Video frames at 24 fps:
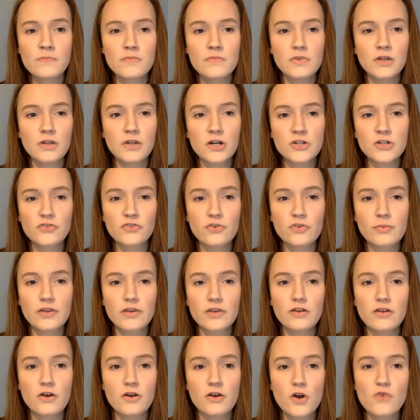learned from
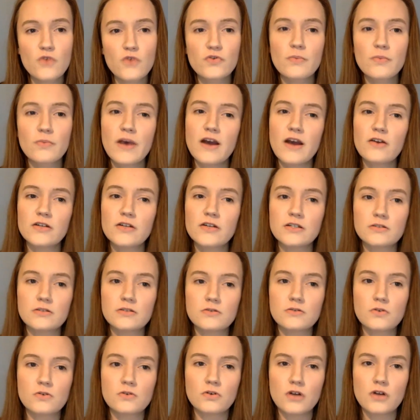an overbearing
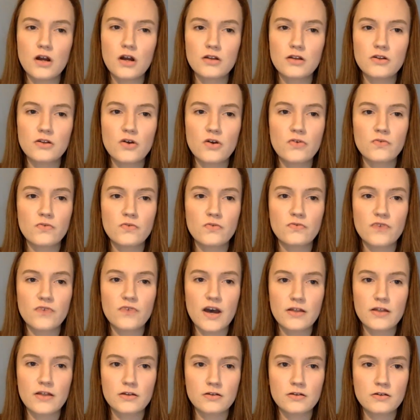or unknown
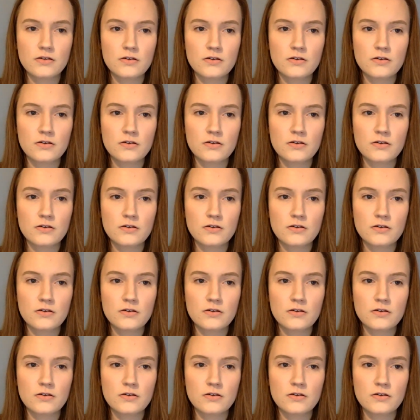father.